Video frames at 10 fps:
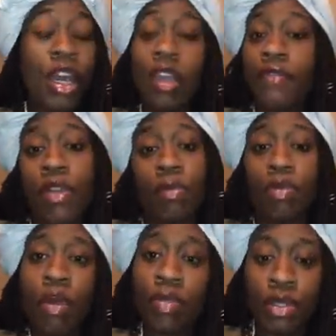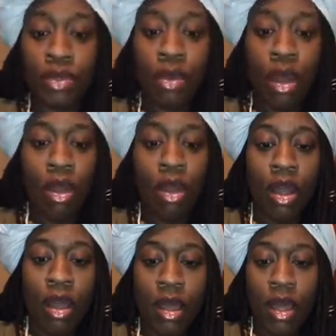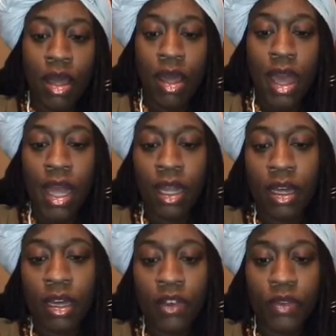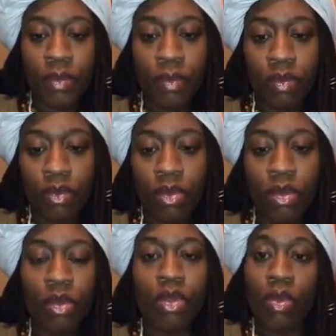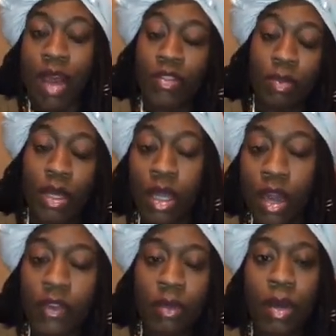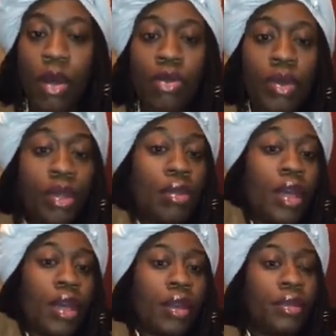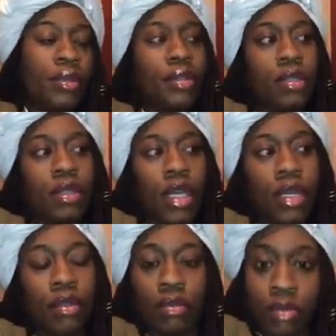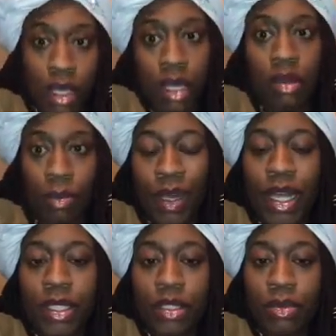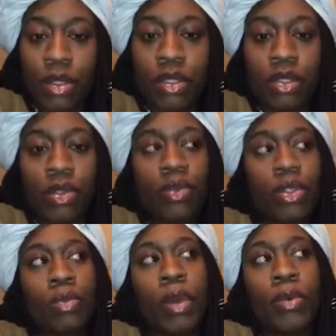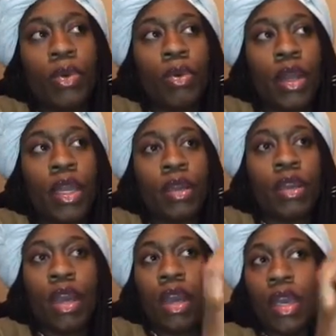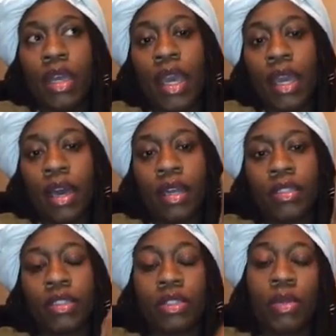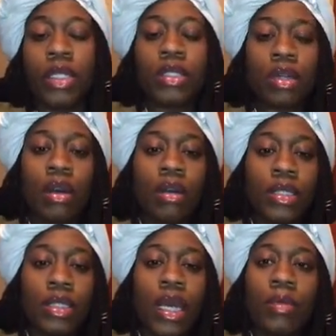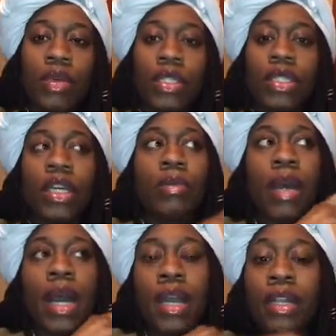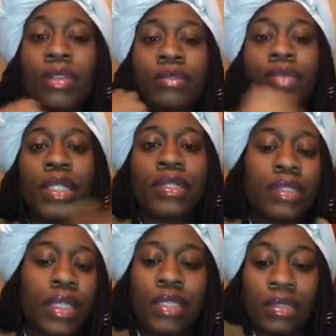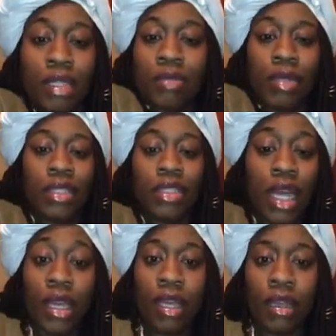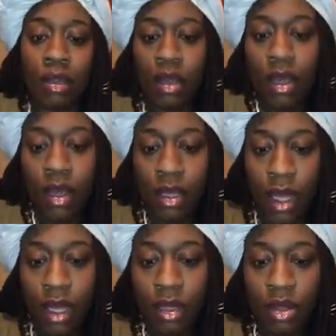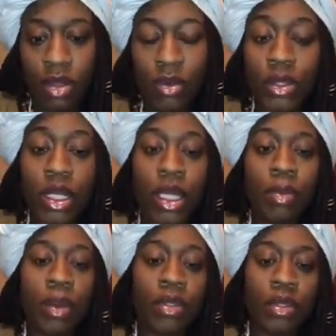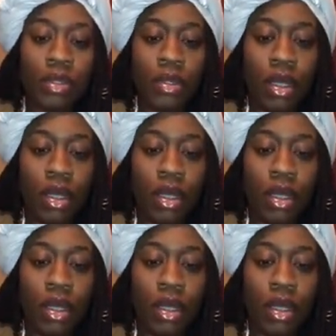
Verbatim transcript: If you bump it too hard, hey love, you have to be careful about who in your head. Like that applies to business too. So people who are in chaotic situations all the time, you can tell by how they do business that it be janky. Like you a janky person.